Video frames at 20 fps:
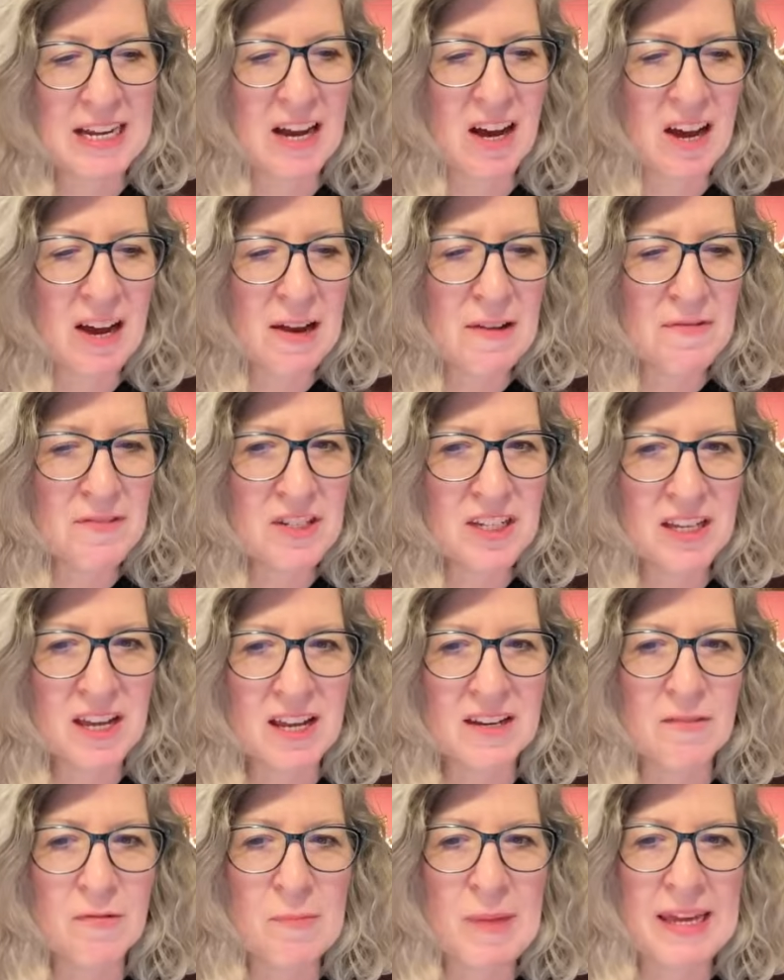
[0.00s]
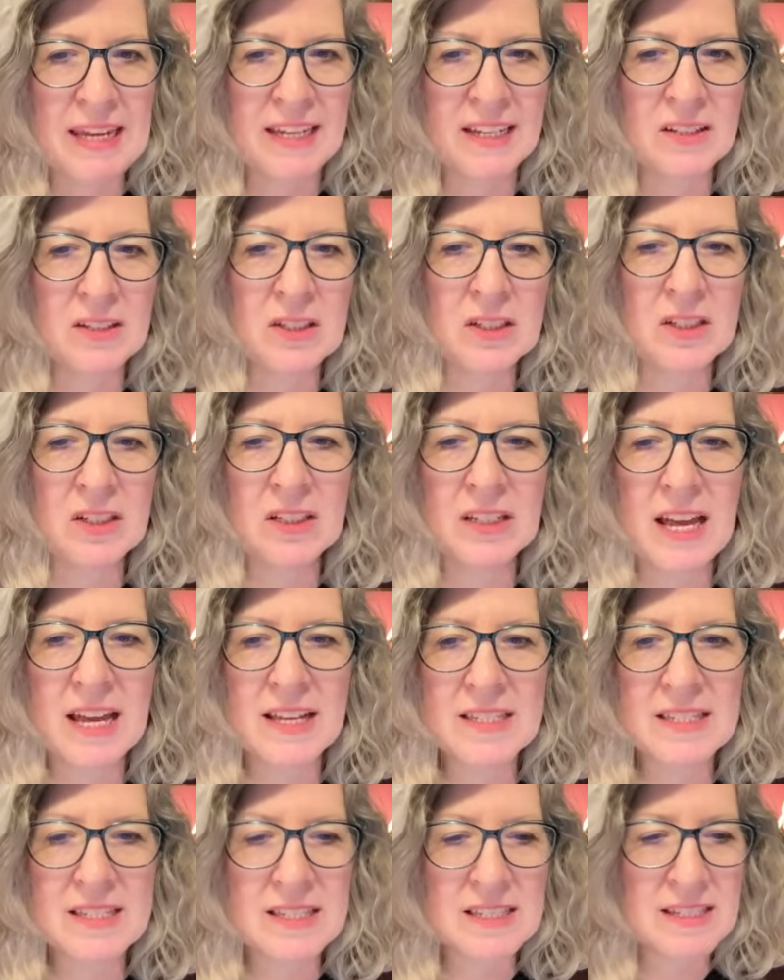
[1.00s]
off to kind of make it a little
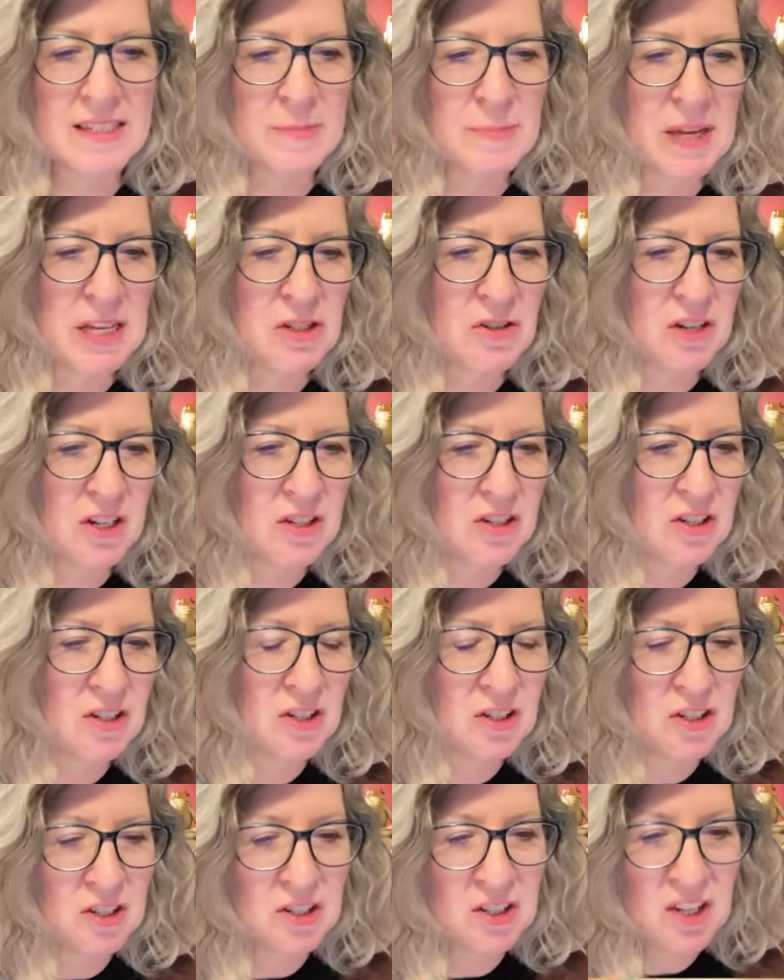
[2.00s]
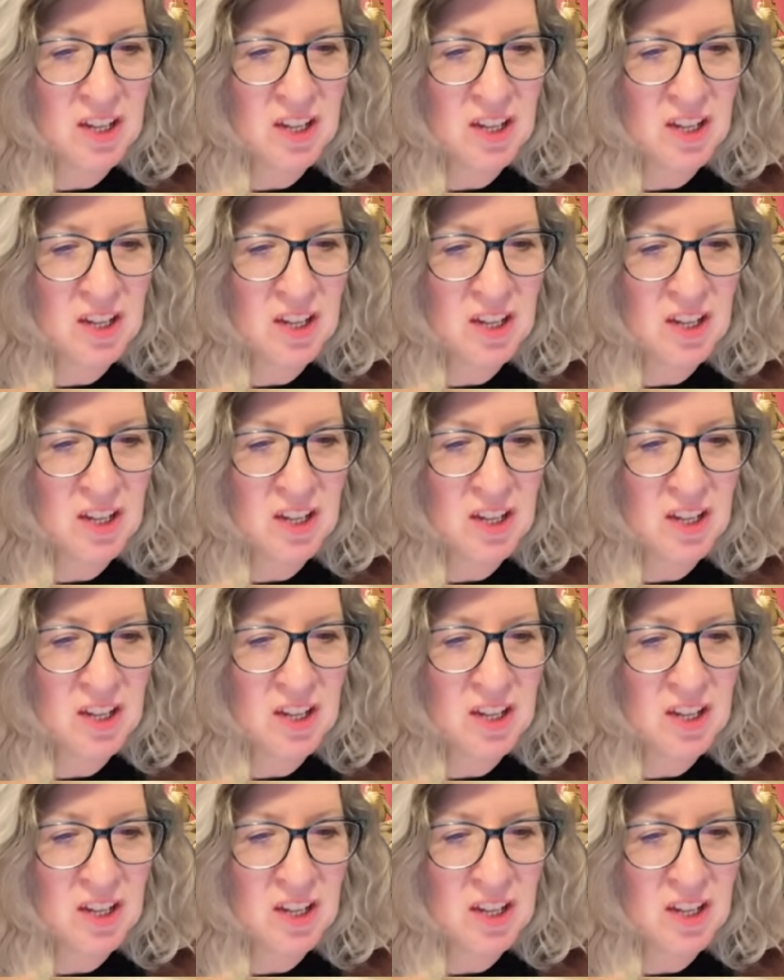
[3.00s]
less symmetrical.